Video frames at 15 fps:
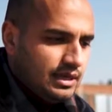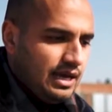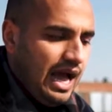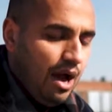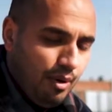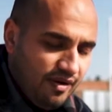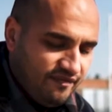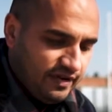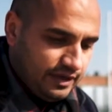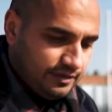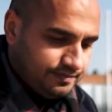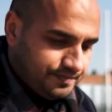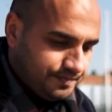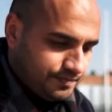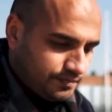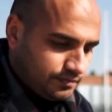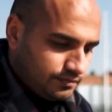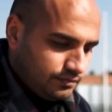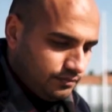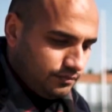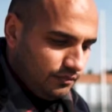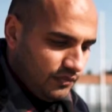However,
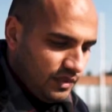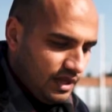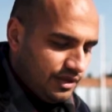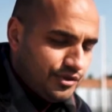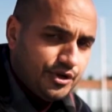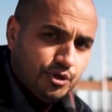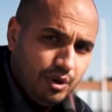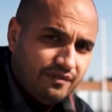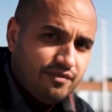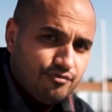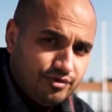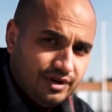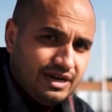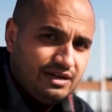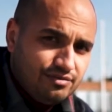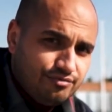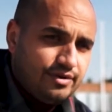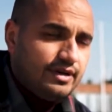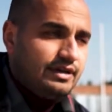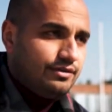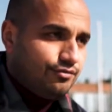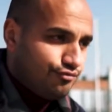they do have a really,
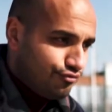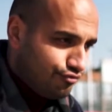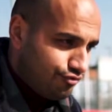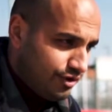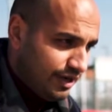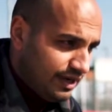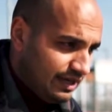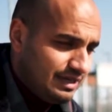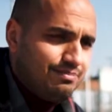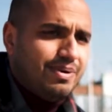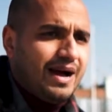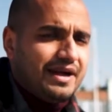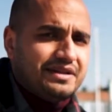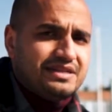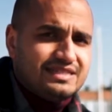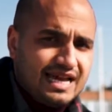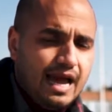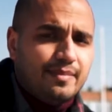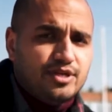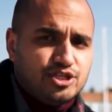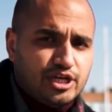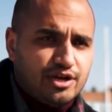really, really bad
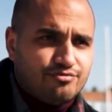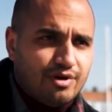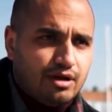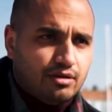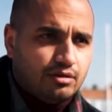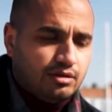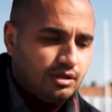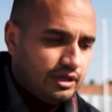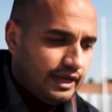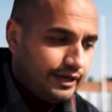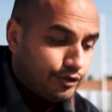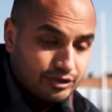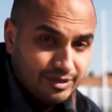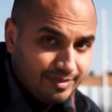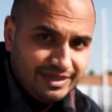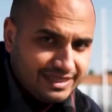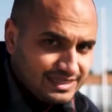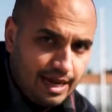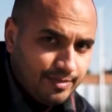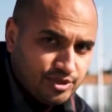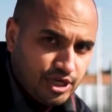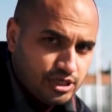timing chain rattle. It doesn't mean the
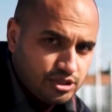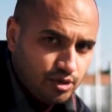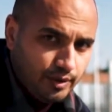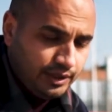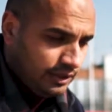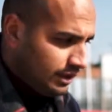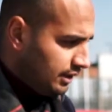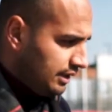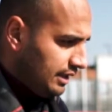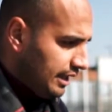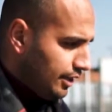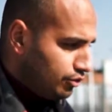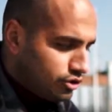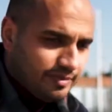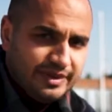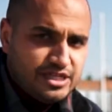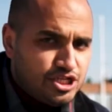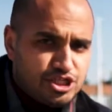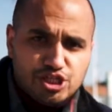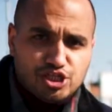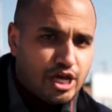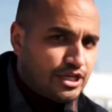timing chain's going. It doesn't mean
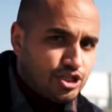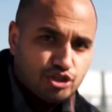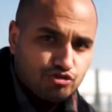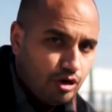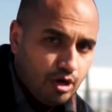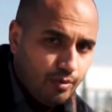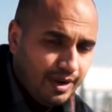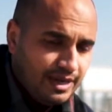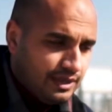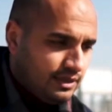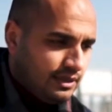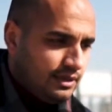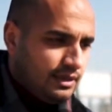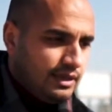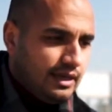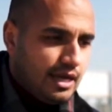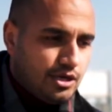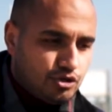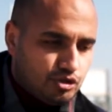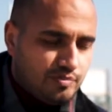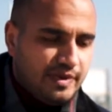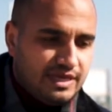you should change it straight away. It
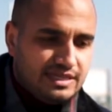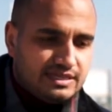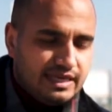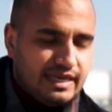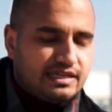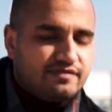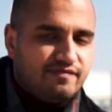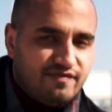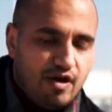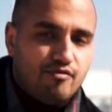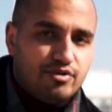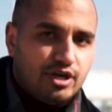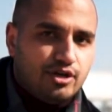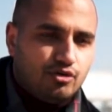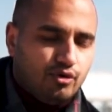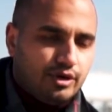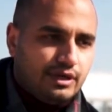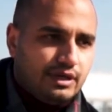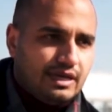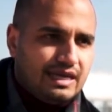just means it's very annoying.